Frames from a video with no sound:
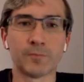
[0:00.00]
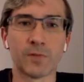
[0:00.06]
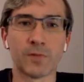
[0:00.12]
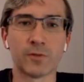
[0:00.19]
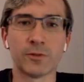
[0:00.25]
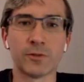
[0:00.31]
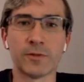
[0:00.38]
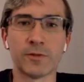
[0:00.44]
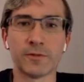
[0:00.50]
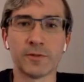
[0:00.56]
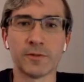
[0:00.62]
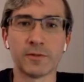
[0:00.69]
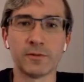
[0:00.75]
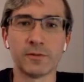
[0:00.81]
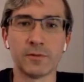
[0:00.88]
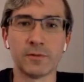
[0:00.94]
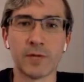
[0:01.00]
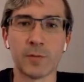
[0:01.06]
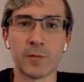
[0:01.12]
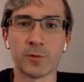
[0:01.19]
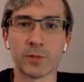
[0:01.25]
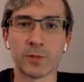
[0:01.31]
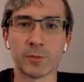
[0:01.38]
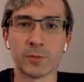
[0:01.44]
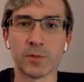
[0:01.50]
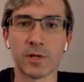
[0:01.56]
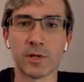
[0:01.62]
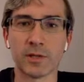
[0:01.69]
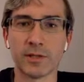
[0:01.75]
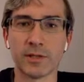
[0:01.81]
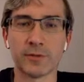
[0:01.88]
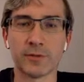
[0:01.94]
I'll turn off the hyperlink
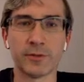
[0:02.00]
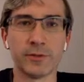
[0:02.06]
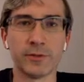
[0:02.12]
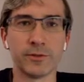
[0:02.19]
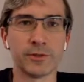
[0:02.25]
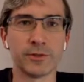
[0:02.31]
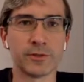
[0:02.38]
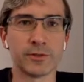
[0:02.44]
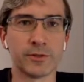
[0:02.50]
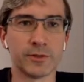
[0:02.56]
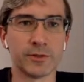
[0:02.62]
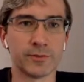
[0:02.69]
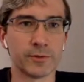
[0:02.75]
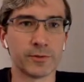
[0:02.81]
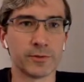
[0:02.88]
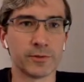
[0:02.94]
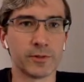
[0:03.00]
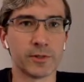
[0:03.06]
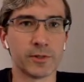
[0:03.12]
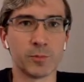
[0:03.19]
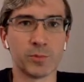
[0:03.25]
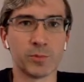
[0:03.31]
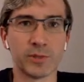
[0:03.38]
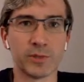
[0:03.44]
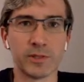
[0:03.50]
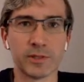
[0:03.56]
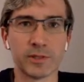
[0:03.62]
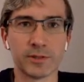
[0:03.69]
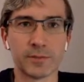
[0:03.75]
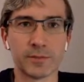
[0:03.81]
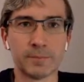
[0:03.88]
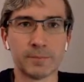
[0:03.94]
block now too, just for
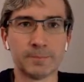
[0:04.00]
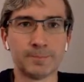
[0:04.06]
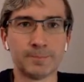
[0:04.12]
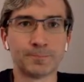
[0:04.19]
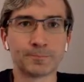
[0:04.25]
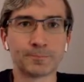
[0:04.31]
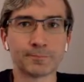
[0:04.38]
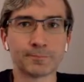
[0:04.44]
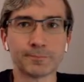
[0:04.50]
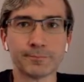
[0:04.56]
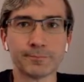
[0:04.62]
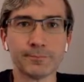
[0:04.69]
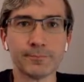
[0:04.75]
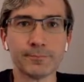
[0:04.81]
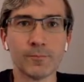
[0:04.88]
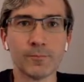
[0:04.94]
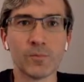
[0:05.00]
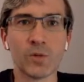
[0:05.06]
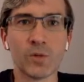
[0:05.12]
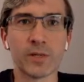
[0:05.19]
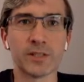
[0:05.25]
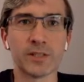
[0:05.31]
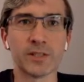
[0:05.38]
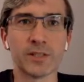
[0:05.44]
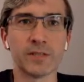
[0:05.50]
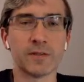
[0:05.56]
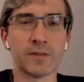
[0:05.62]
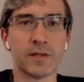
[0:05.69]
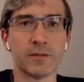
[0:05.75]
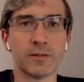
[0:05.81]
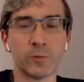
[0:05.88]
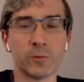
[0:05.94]
completeness. Okay, see if
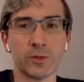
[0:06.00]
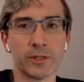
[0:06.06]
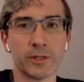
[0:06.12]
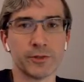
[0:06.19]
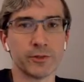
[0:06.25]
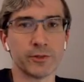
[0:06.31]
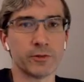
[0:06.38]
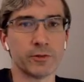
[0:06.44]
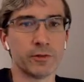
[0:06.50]
that will see